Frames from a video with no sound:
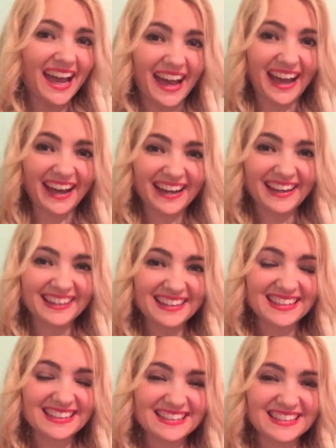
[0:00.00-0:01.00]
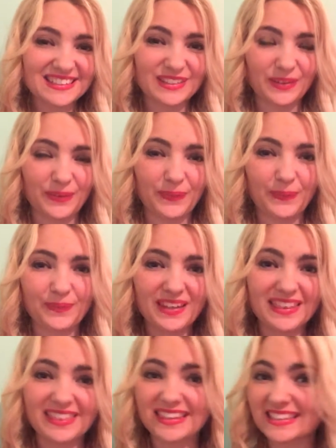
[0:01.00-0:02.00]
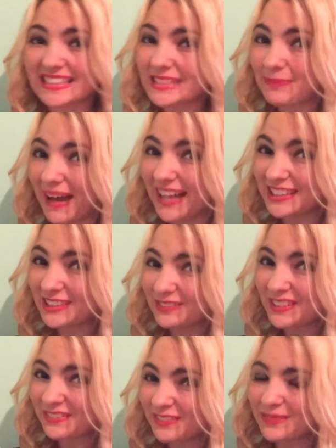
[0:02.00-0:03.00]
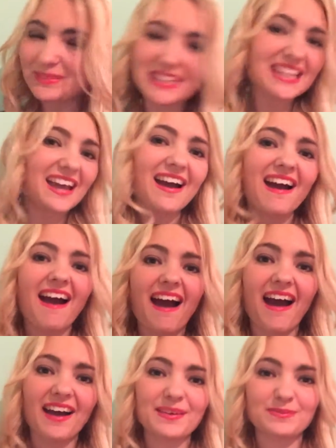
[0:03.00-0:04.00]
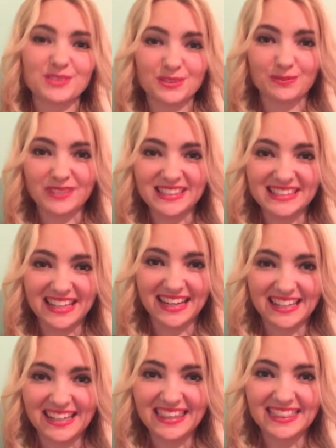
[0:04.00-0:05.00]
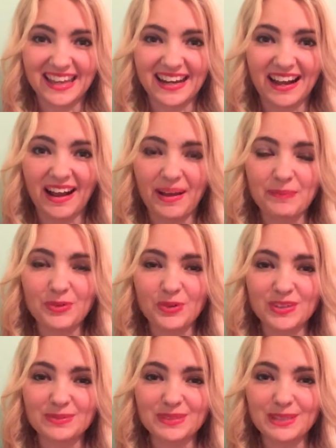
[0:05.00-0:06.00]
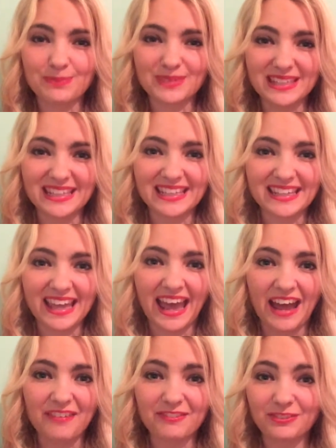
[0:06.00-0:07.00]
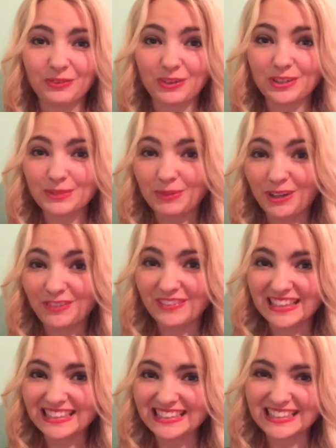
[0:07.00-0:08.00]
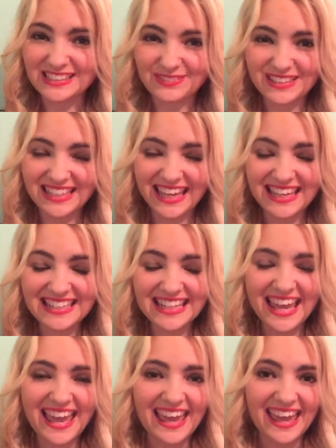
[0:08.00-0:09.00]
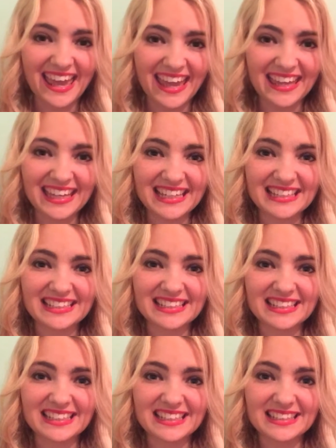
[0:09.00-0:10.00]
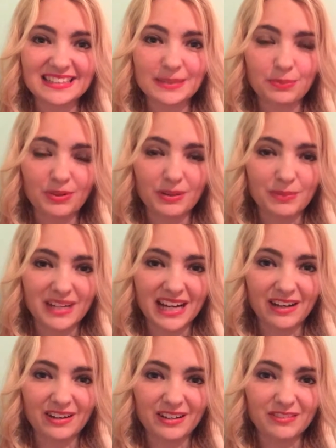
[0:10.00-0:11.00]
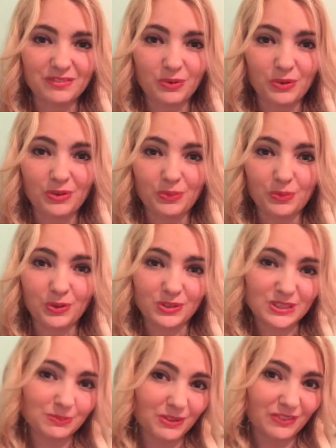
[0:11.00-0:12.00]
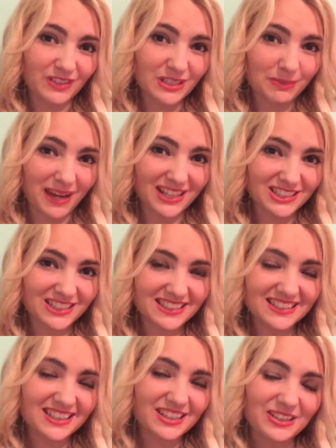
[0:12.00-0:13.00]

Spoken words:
Hi, so this is pageant week for me. I'm super excited that I'm going to be competing at Florida's Perfect this weekend, and it is a preliminary for the World's Perfect pageant,